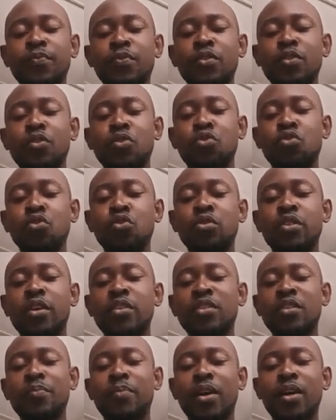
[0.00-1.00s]
So there's a
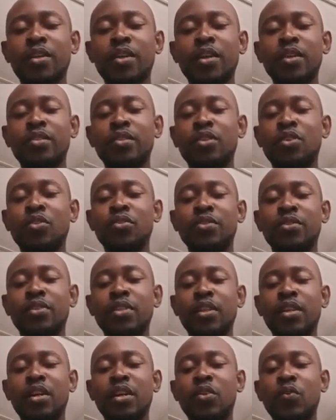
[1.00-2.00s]
backend on
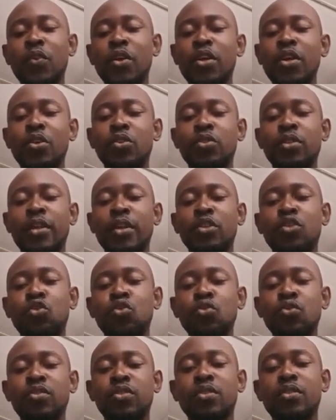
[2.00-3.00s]
Seller where you get to like
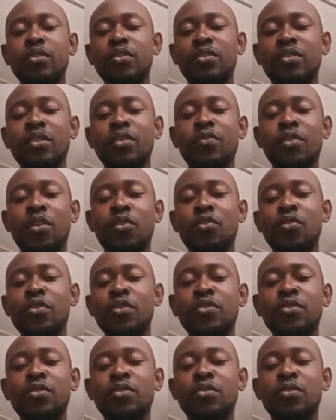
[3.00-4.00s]
choose several
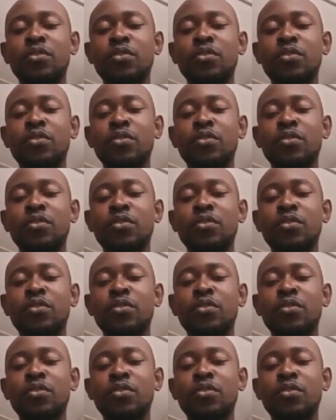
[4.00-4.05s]
currencies.